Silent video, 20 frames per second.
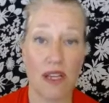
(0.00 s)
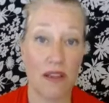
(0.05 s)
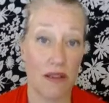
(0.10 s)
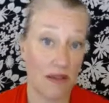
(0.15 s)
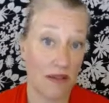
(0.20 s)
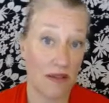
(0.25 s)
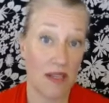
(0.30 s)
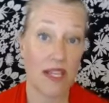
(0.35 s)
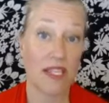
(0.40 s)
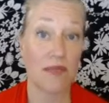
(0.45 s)

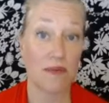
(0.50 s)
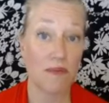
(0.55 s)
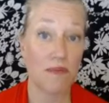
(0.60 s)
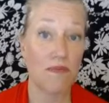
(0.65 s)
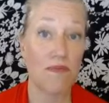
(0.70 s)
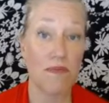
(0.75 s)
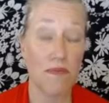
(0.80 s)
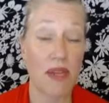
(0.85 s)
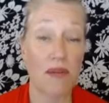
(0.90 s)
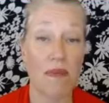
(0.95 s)
That's
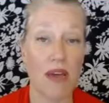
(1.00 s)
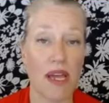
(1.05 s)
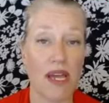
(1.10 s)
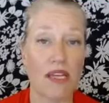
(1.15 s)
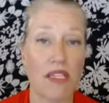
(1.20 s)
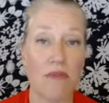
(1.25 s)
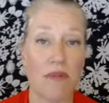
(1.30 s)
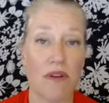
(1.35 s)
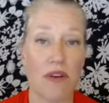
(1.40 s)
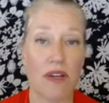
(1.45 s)
been my
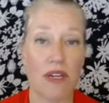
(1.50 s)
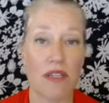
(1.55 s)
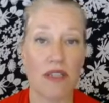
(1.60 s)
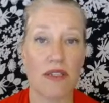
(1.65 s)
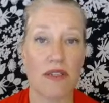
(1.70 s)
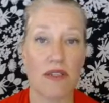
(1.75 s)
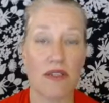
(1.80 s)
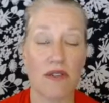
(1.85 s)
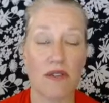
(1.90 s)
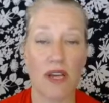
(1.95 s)

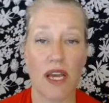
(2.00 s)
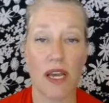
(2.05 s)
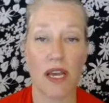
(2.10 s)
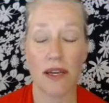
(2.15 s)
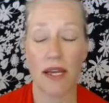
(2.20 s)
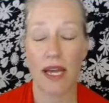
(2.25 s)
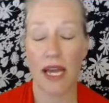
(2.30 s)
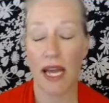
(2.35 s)
experience, okay?